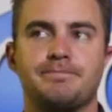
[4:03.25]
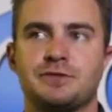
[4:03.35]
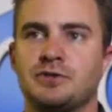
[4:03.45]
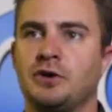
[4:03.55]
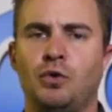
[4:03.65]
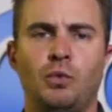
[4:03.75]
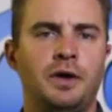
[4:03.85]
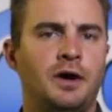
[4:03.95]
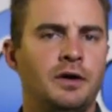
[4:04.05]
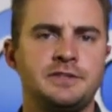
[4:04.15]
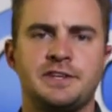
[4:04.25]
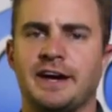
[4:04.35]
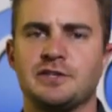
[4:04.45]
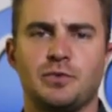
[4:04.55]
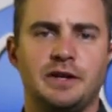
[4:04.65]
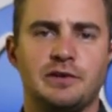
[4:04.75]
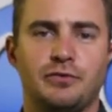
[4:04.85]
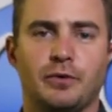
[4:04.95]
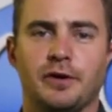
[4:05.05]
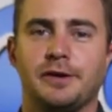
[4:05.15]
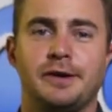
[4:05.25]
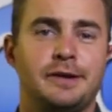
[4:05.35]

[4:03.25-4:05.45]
So what are these guys waiting for?